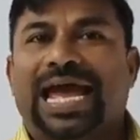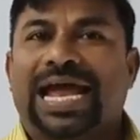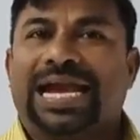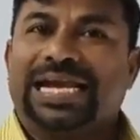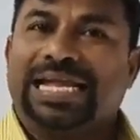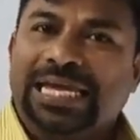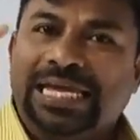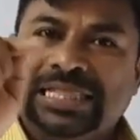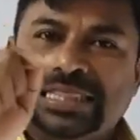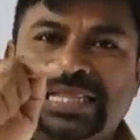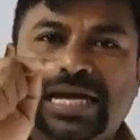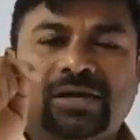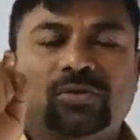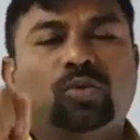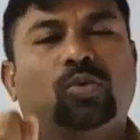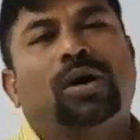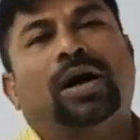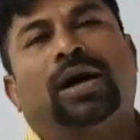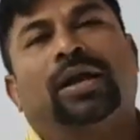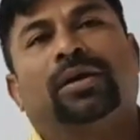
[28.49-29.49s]
and in
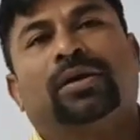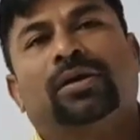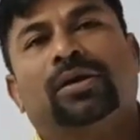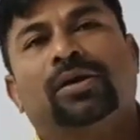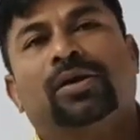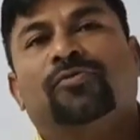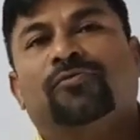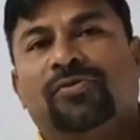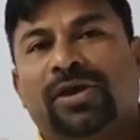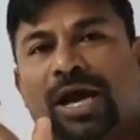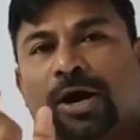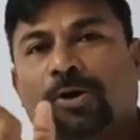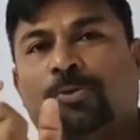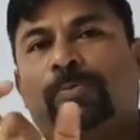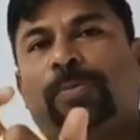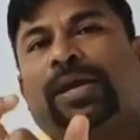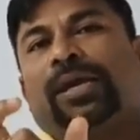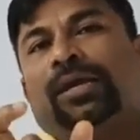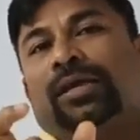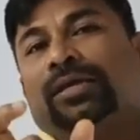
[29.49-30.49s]
that one we
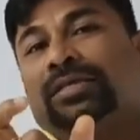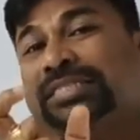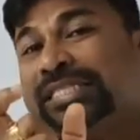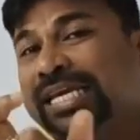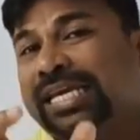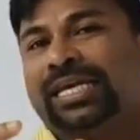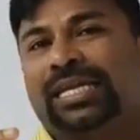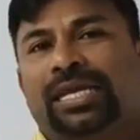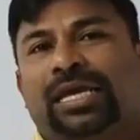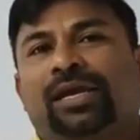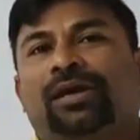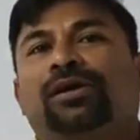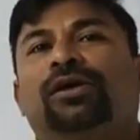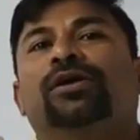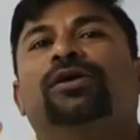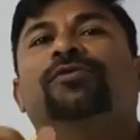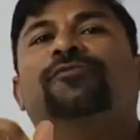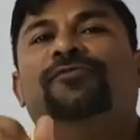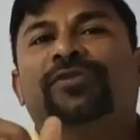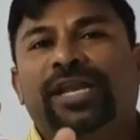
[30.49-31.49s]
have taken
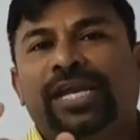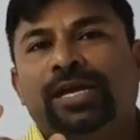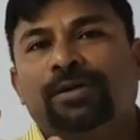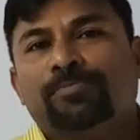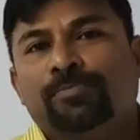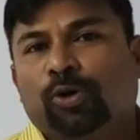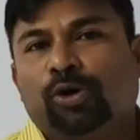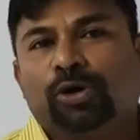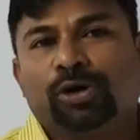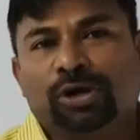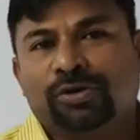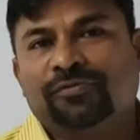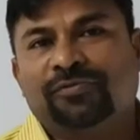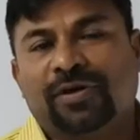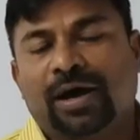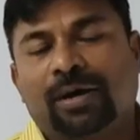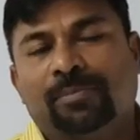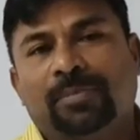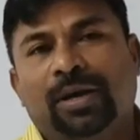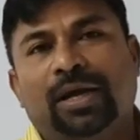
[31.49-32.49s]
a very important
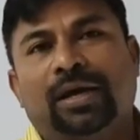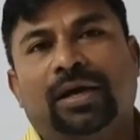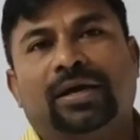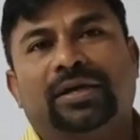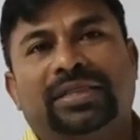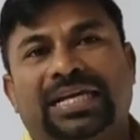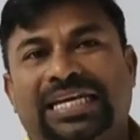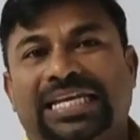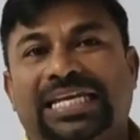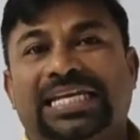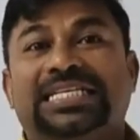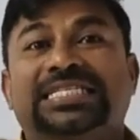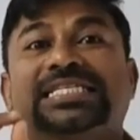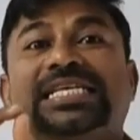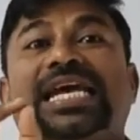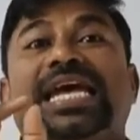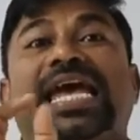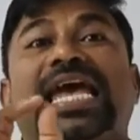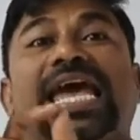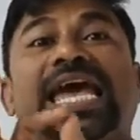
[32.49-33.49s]
formula, that
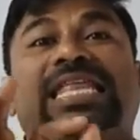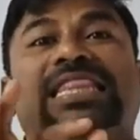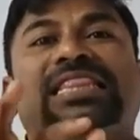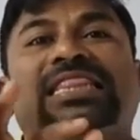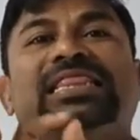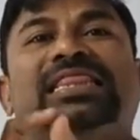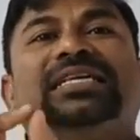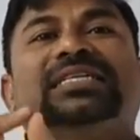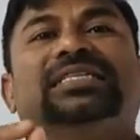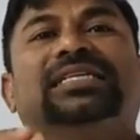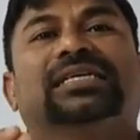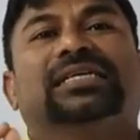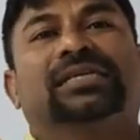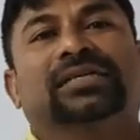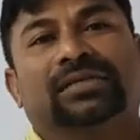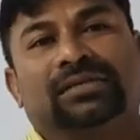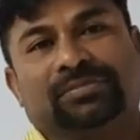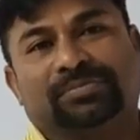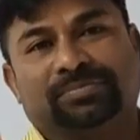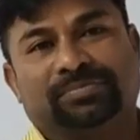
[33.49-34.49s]
is nth
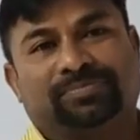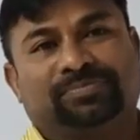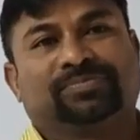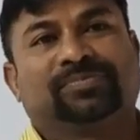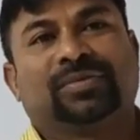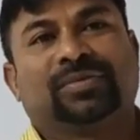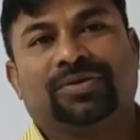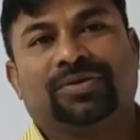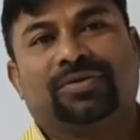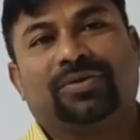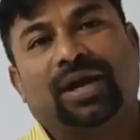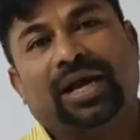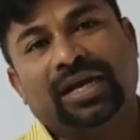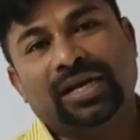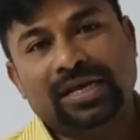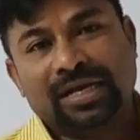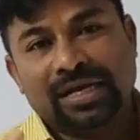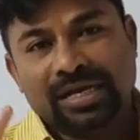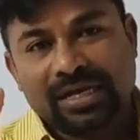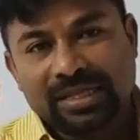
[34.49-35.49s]
term,
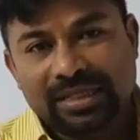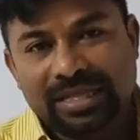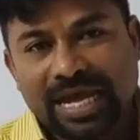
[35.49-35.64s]
right?